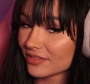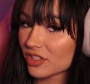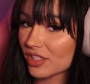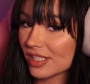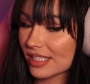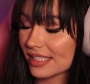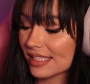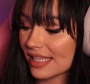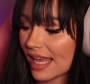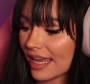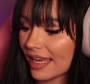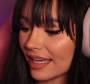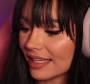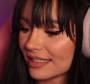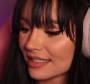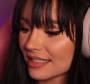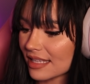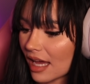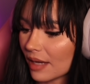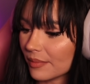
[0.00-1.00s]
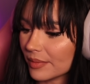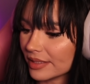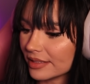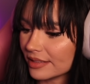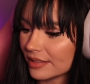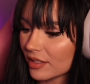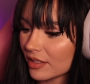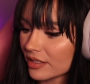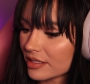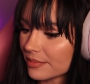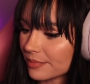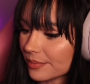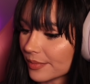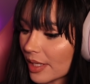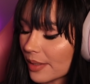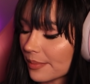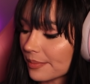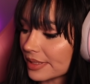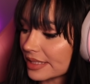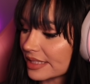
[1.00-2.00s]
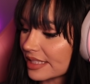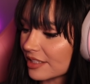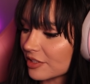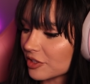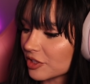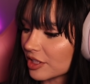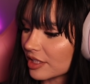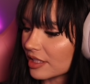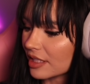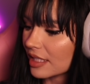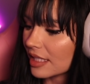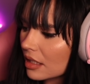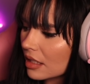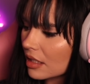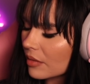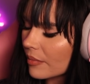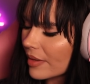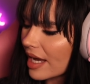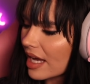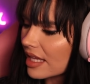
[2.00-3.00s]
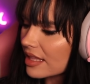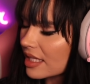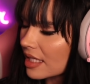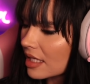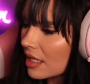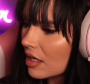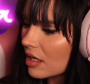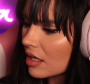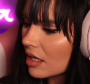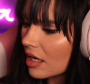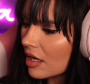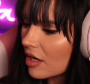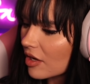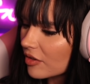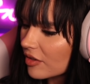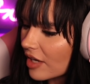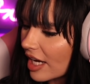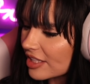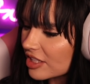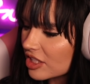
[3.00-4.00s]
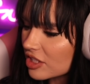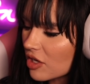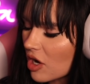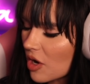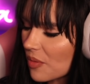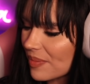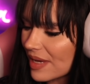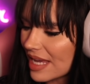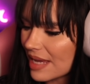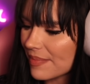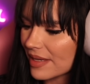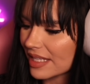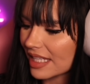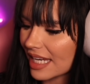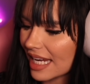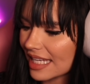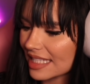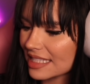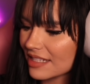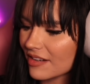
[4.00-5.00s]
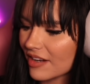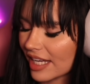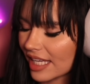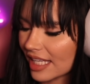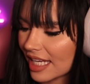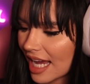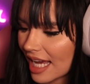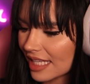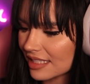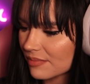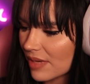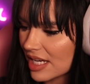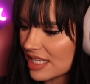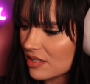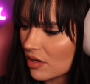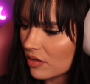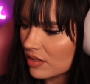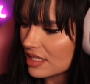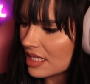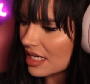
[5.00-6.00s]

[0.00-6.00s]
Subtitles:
Just saying, Simon, you got some competition. Wait, I think, oh, hold on, I just got a peep at the next lyric and it had my songs in.